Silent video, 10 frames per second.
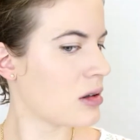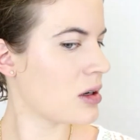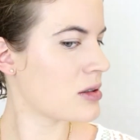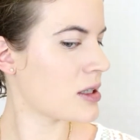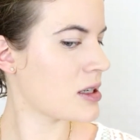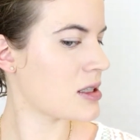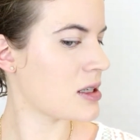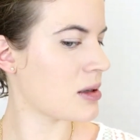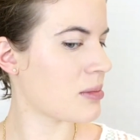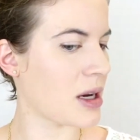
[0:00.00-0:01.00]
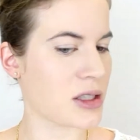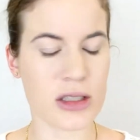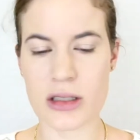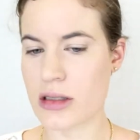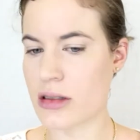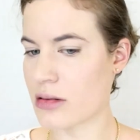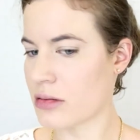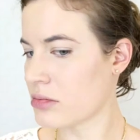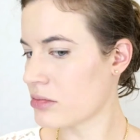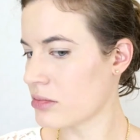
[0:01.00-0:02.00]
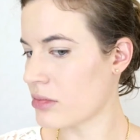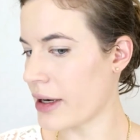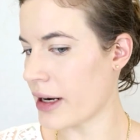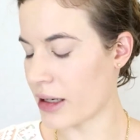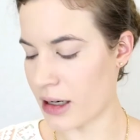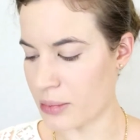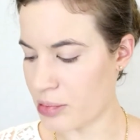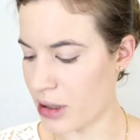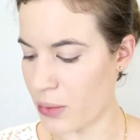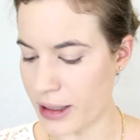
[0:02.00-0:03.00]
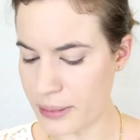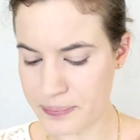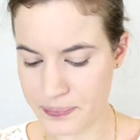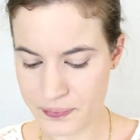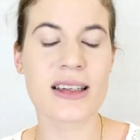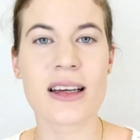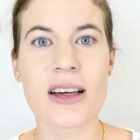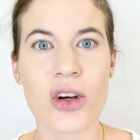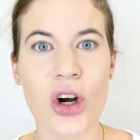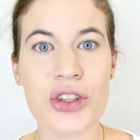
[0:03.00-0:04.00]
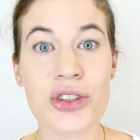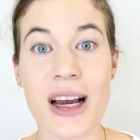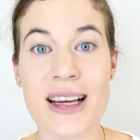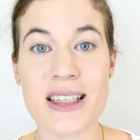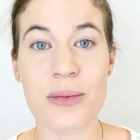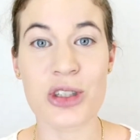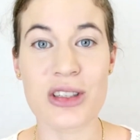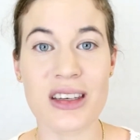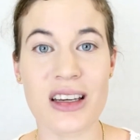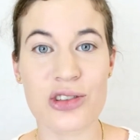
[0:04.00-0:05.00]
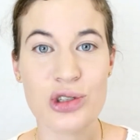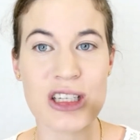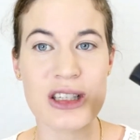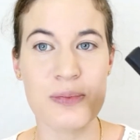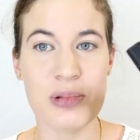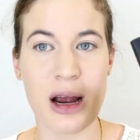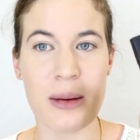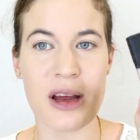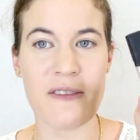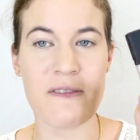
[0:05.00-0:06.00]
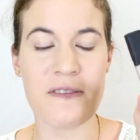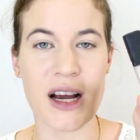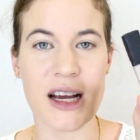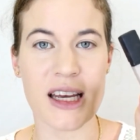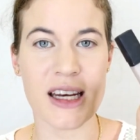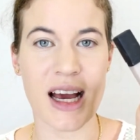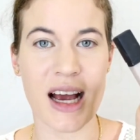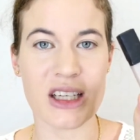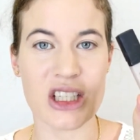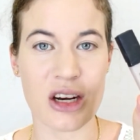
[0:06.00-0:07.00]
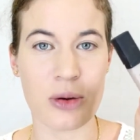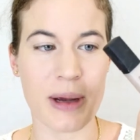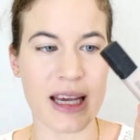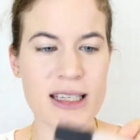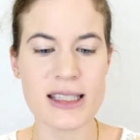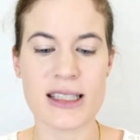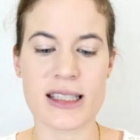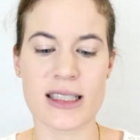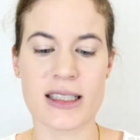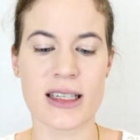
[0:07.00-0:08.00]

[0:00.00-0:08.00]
As you can see, it matches my neckline pretty well. Onto eyes, I'm using the Catrice Prime and Fine eyeshadow base.